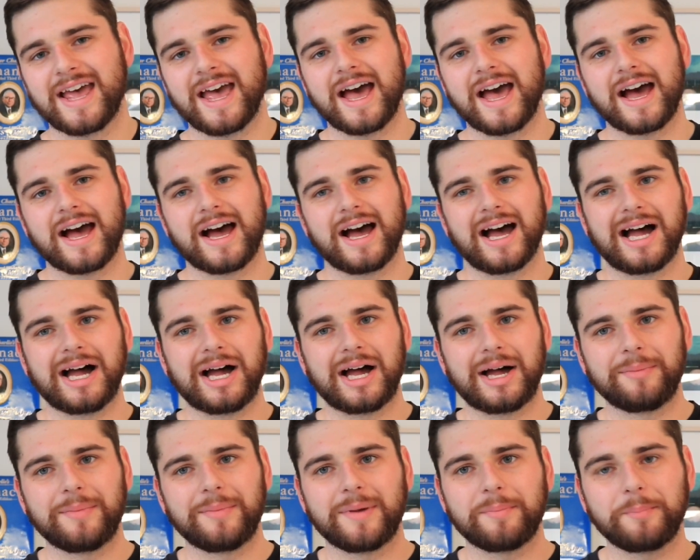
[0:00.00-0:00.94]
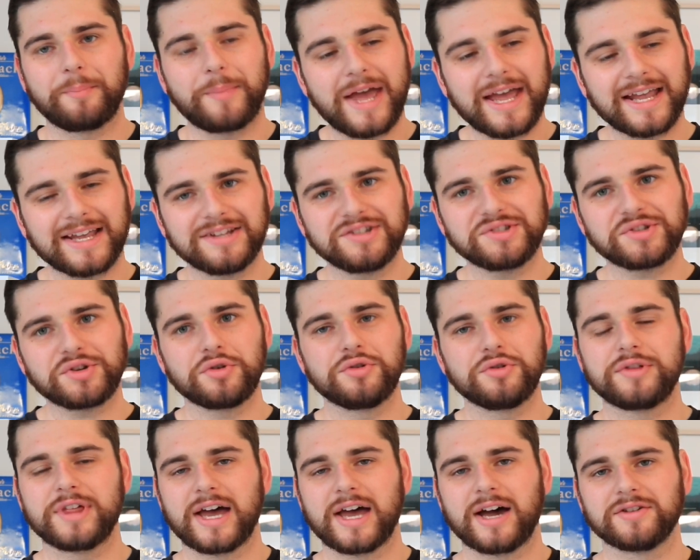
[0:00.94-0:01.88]
Back in
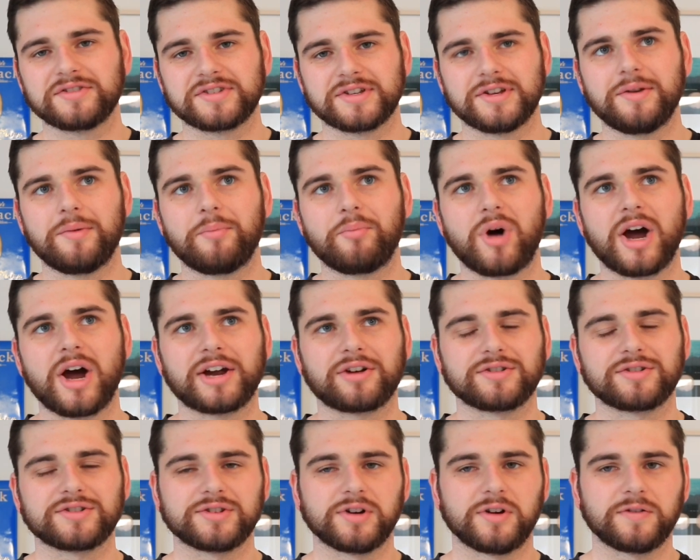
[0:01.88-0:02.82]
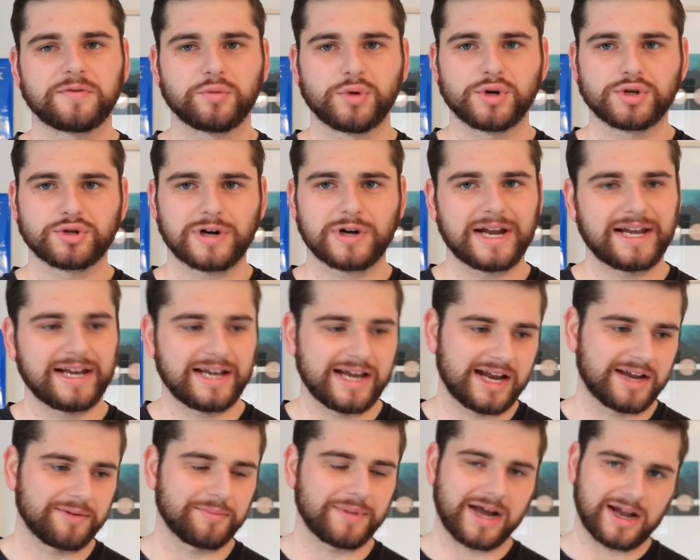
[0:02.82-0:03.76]
2000, Microsoft were trading
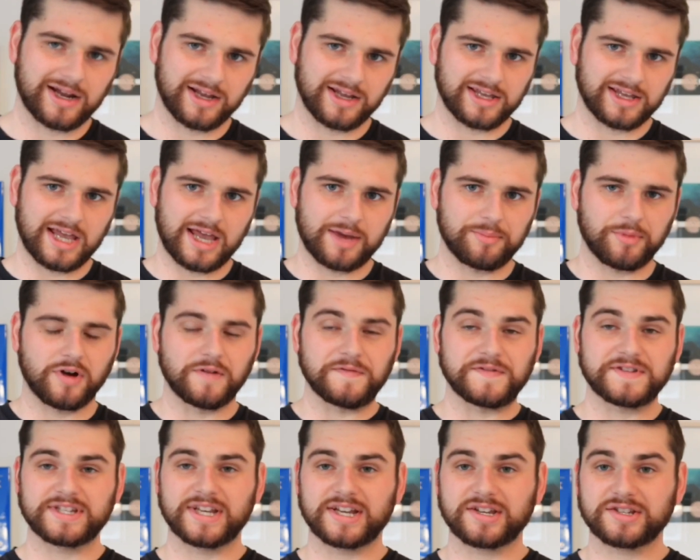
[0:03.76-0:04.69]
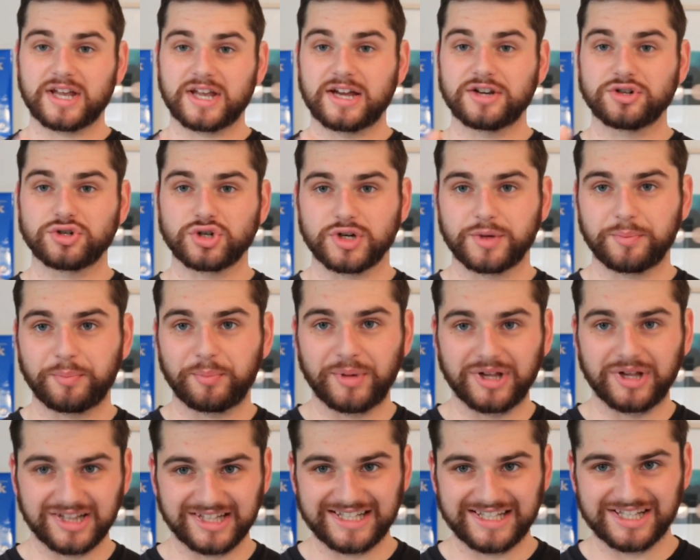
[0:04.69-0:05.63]
at a market cap of $600
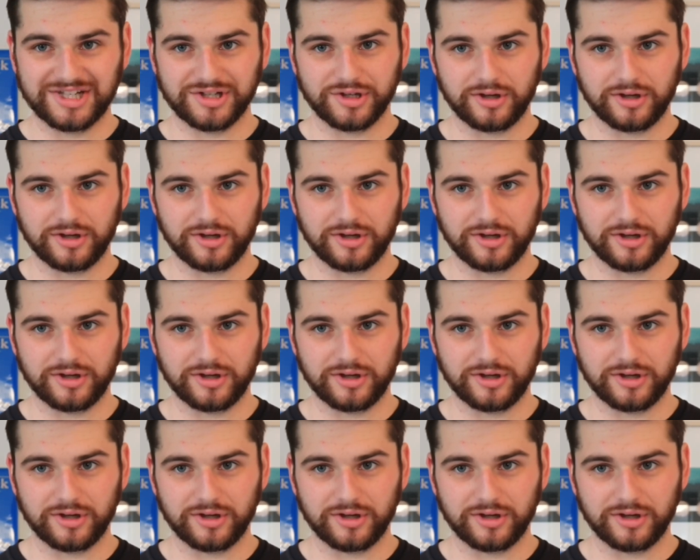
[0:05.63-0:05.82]
billion,